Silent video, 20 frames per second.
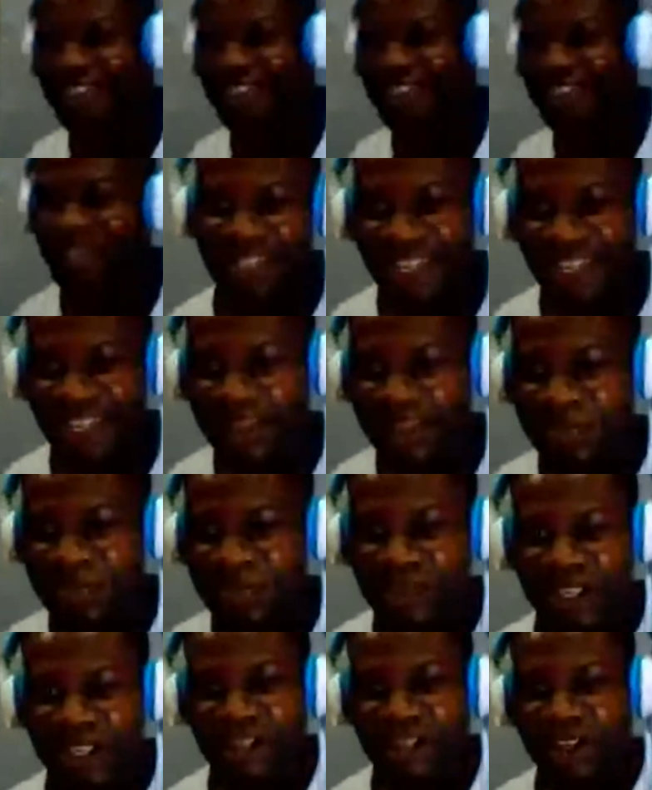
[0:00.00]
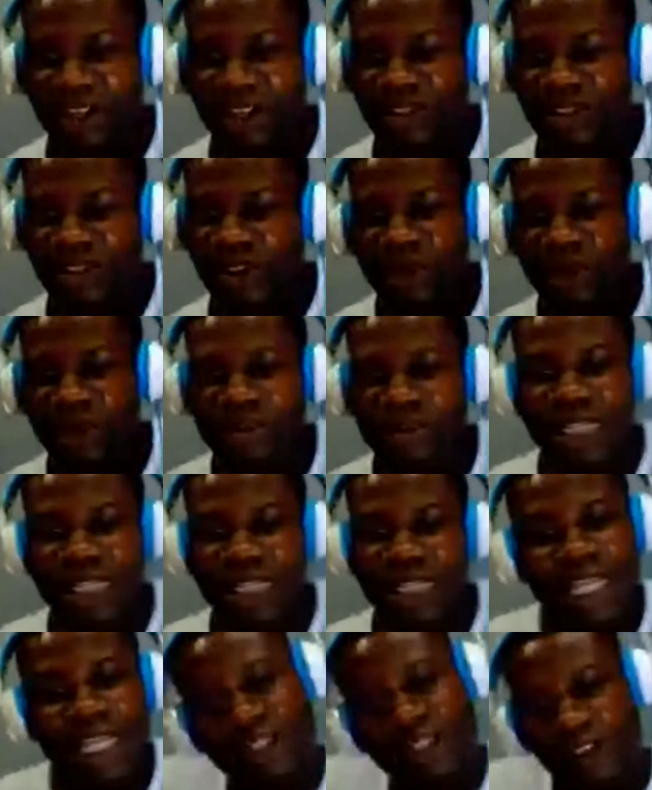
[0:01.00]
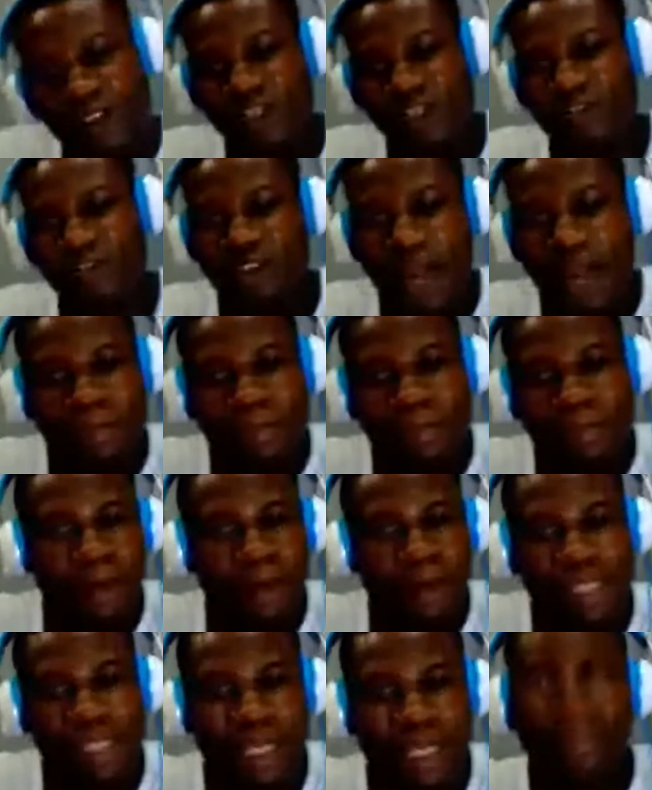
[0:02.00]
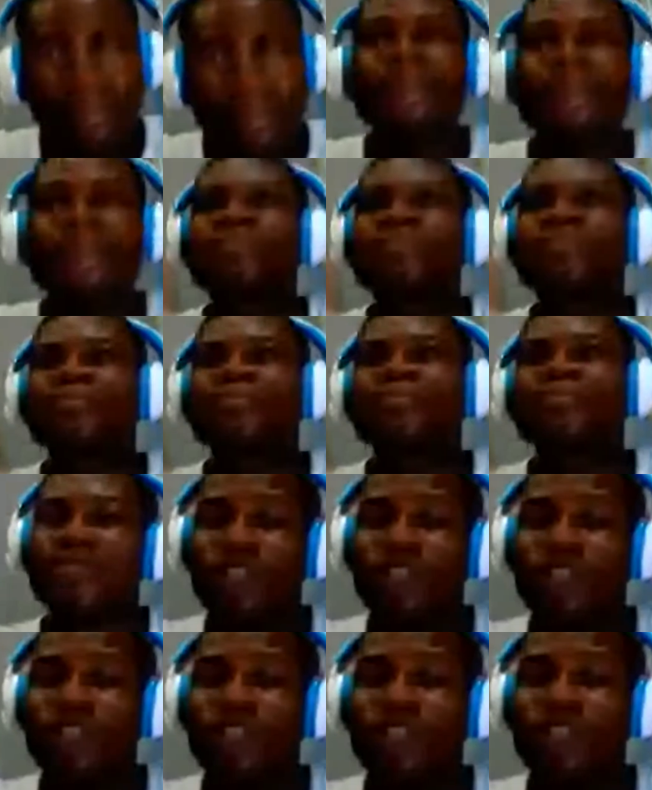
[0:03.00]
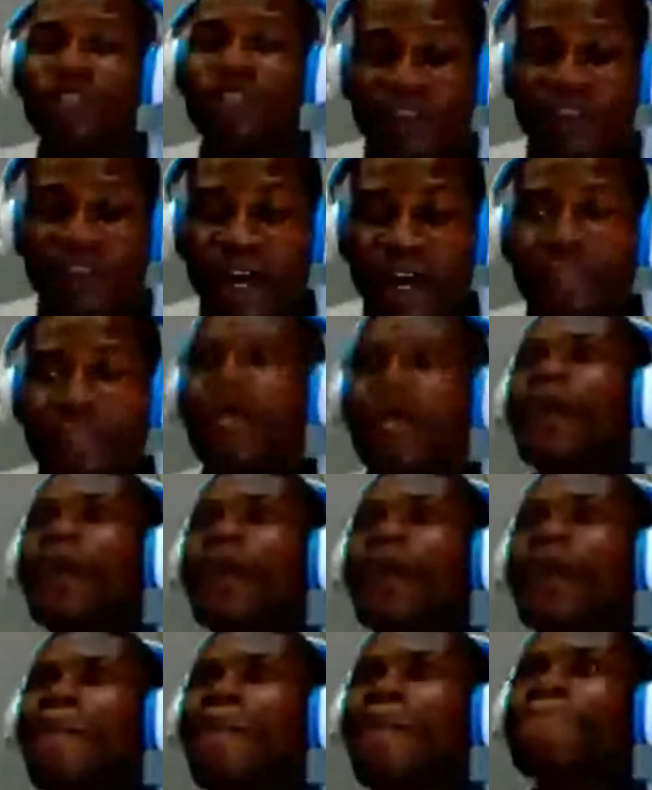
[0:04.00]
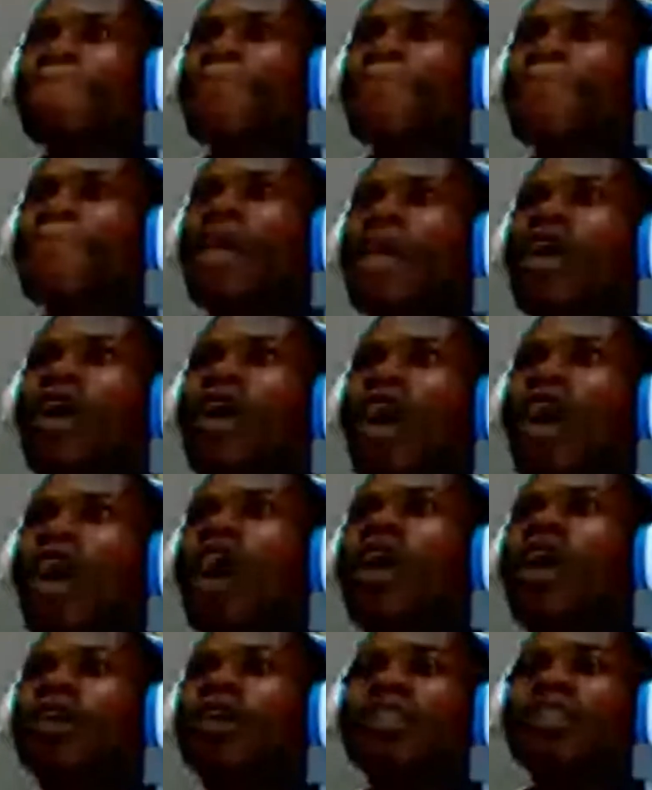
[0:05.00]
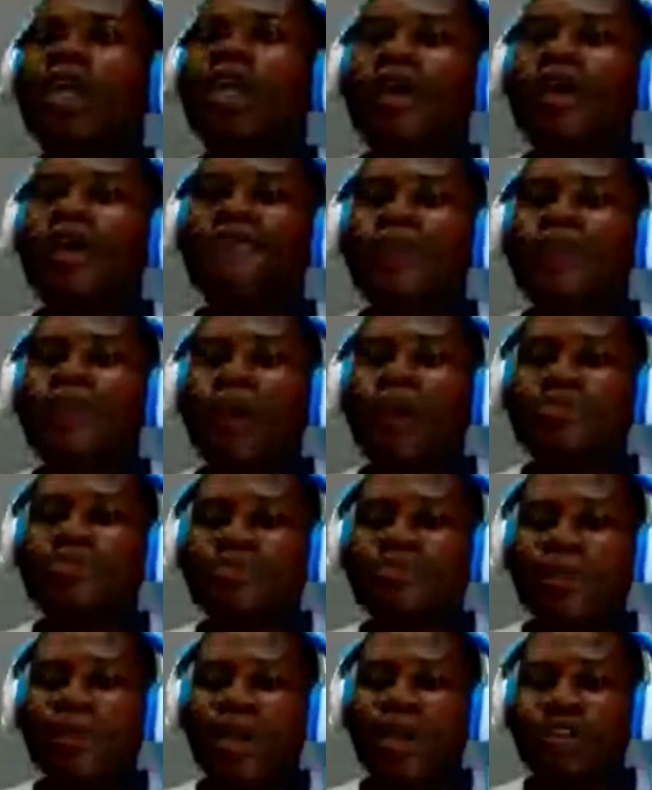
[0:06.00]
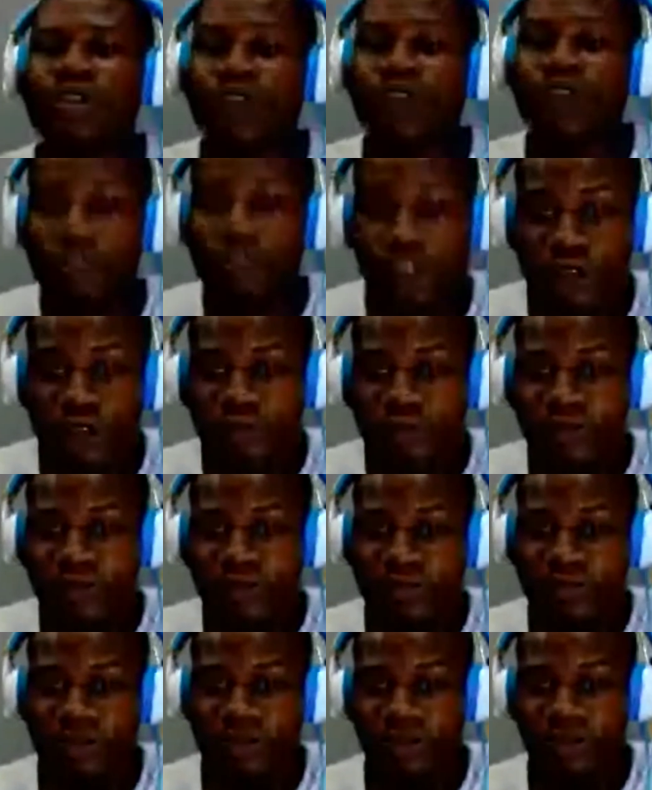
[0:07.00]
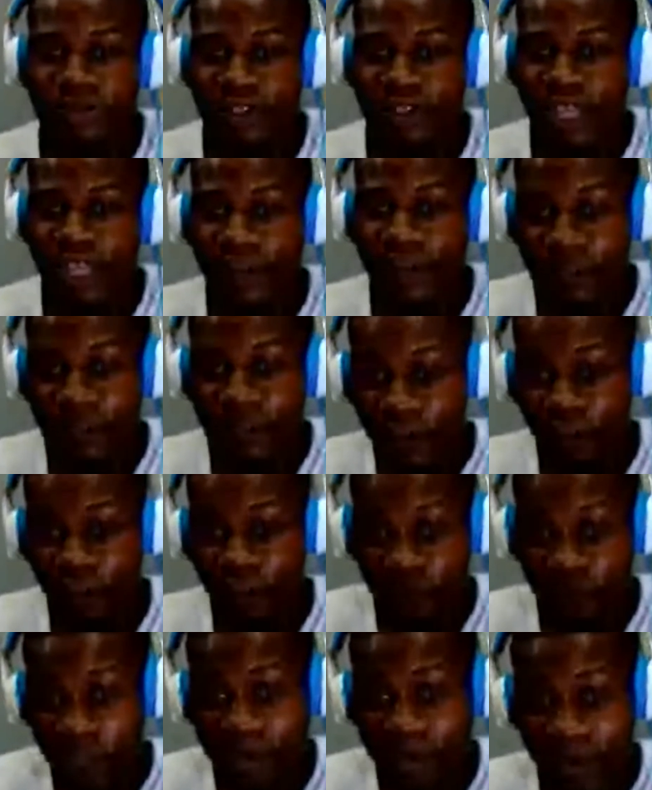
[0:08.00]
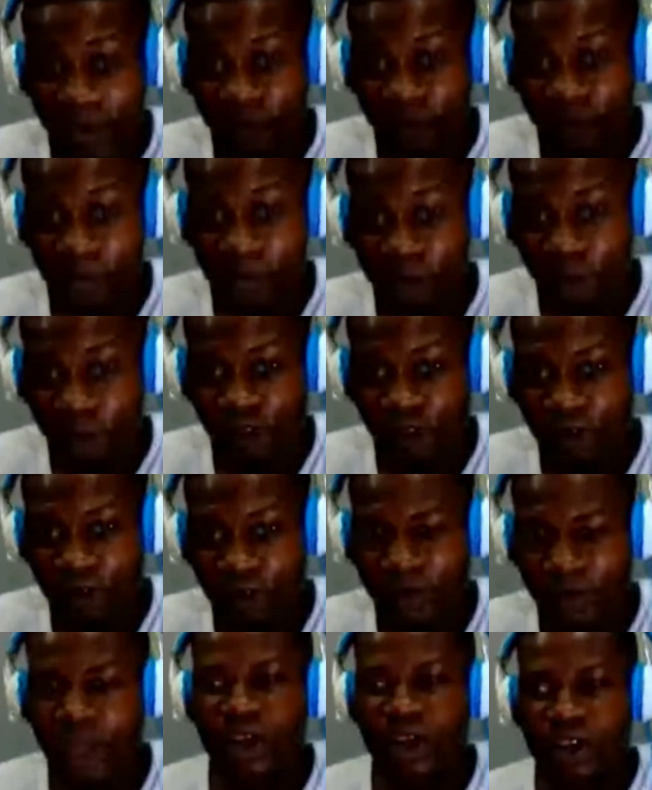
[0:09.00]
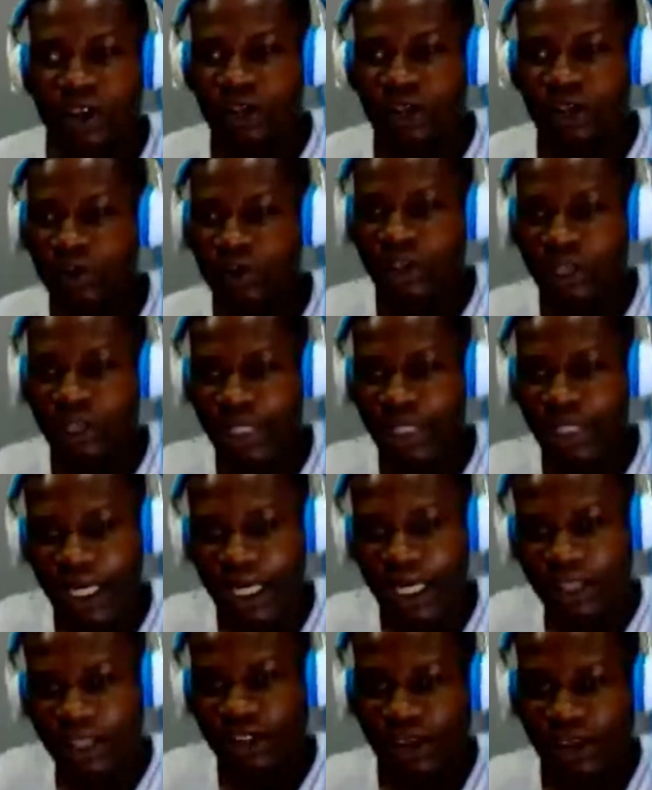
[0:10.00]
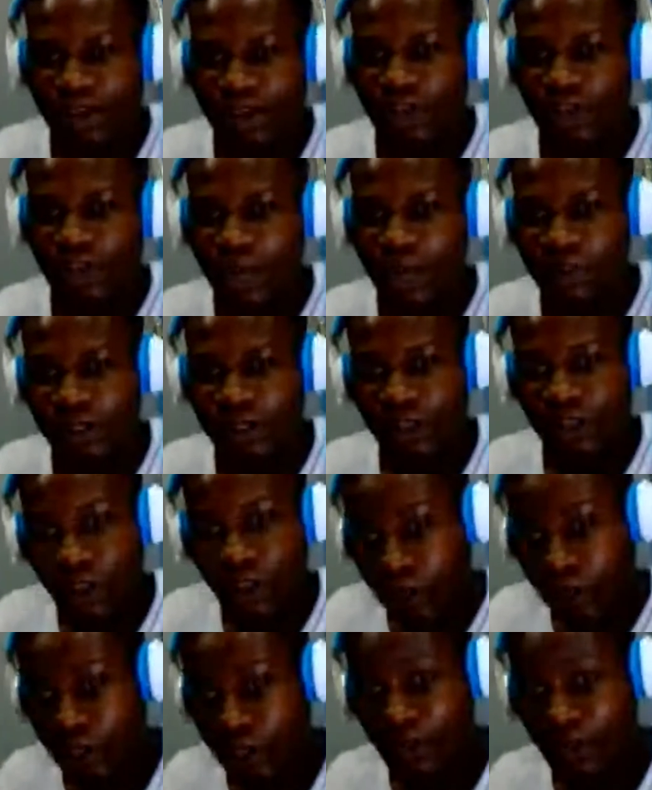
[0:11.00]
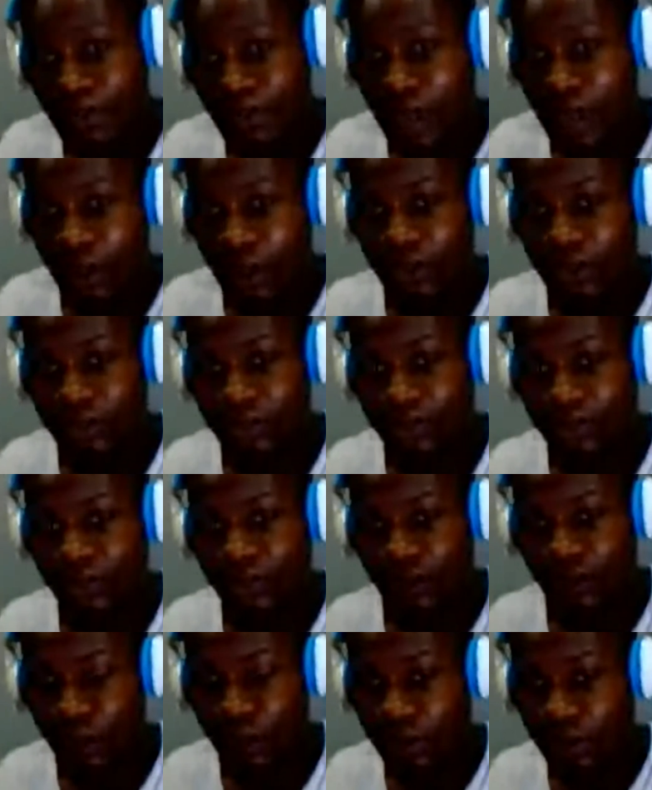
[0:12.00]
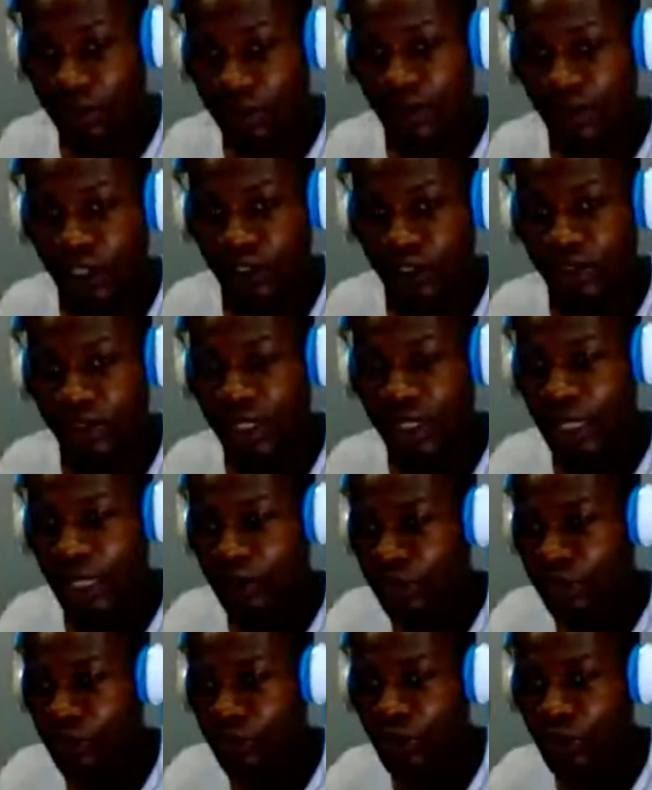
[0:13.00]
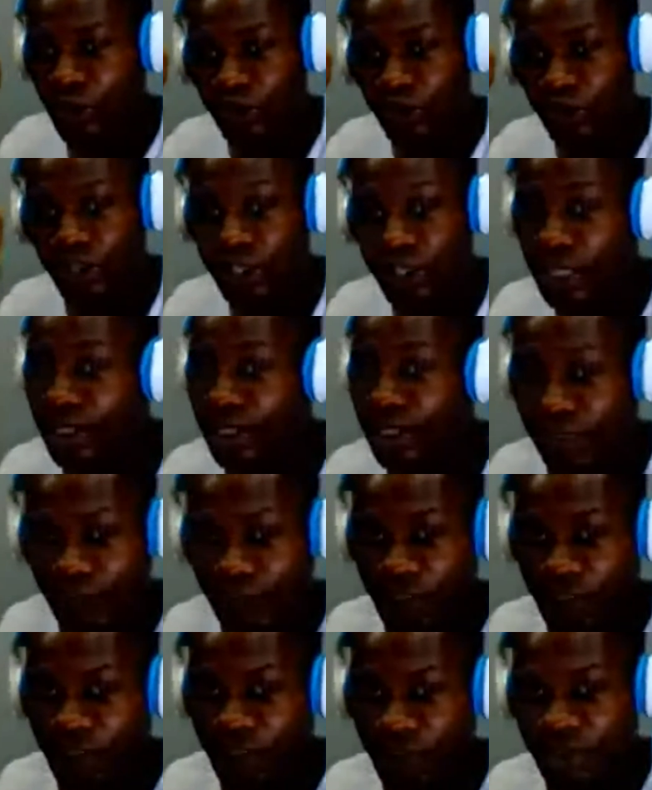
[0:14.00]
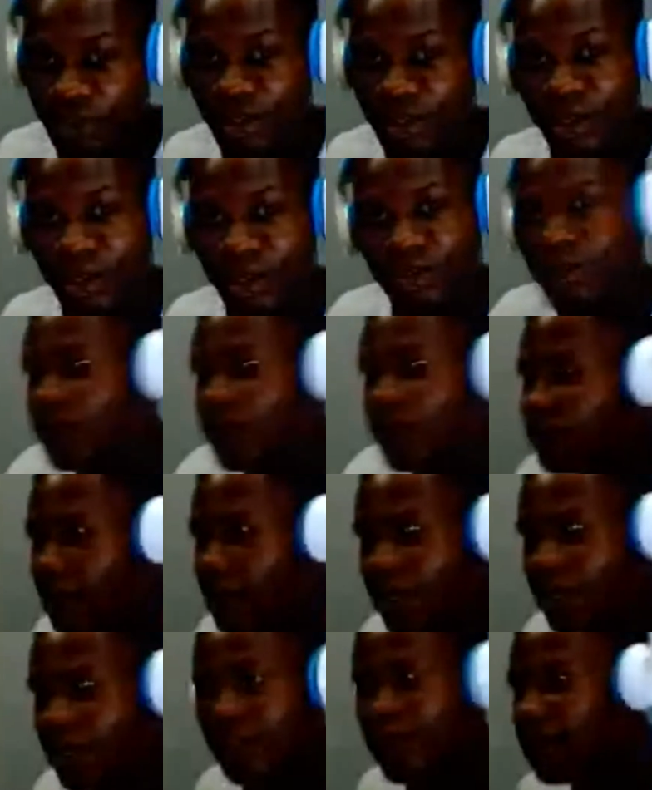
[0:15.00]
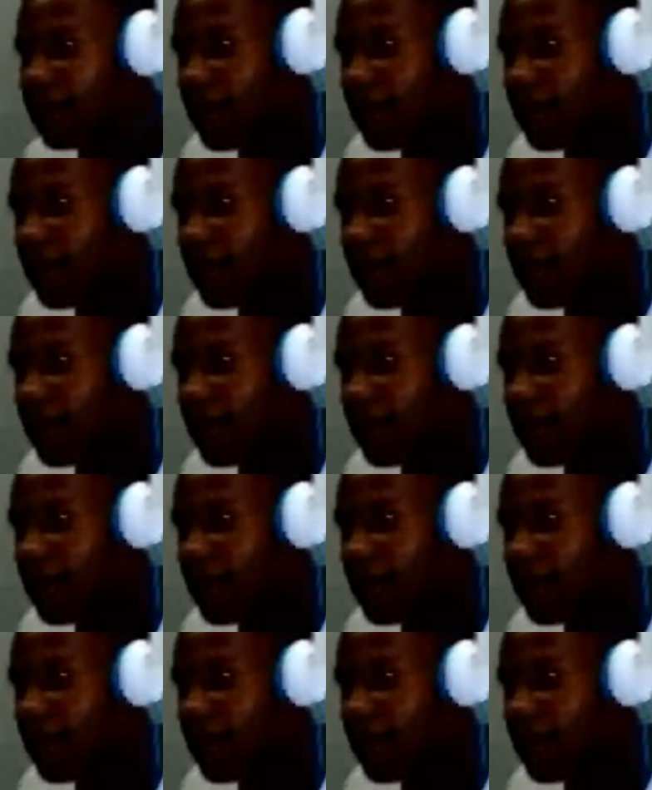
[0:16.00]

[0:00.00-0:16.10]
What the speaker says: Okay, so click the subscribe button. For those of you on YouTube, okay, if you're viewing me from YouTube, you click the subscribe button and also the bell for notifications, and also you share this video with your friends, your family.